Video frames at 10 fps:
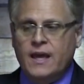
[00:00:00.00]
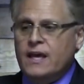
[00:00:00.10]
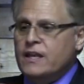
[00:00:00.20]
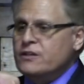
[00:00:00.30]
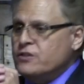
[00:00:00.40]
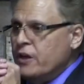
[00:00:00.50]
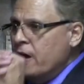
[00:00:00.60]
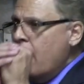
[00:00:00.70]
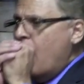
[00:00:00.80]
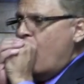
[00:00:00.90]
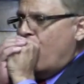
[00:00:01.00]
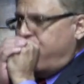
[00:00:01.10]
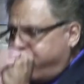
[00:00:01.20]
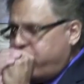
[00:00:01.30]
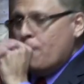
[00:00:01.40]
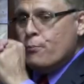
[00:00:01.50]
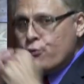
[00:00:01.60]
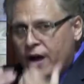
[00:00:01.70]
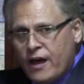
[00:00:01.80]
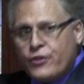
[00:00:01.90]
It is the
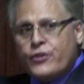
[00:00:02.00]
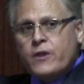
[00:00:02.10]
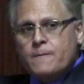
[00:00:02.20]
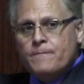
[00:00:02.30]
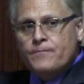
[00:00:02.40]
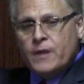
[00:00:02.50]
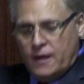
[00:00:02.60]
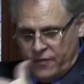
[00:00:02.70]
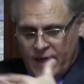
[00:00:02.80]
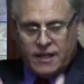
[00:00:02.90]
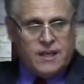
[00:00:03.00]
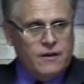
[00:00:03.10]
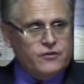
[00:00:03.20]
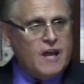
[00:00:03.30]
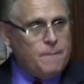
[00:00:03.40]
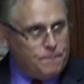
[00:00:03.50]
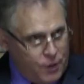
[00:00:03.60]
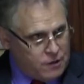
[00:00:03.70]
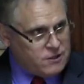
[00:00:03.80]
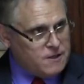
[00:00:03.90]
breath that gives a
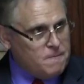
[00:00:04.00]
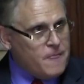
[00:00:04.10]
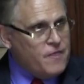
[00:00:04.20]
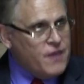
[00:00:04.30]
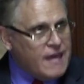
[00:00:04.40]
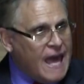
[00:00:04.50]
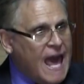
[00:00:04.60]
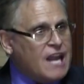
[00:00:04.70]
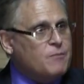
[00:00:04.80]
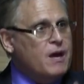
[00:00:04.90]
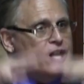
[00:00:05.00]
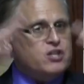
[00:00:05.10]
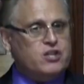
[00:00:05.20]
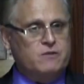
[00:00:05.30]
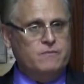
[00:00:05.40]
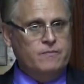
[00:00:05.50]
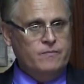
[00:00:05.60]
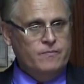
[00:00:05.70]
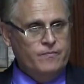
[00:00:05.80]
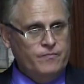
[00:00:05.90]
person the animation,
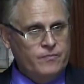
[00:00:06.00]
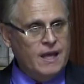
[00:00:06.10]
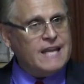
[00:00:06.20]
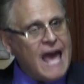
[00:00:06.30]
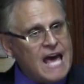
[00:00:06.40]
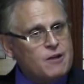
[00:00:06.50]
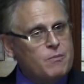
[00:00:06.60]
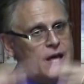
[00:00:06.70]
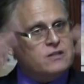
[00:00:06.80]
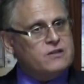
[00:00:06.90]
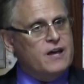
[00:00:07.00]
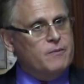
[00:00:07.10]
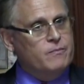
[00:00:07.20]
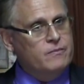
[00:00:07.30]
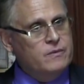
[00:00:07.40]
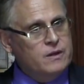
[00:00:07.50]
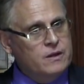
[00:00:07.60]
it animates them.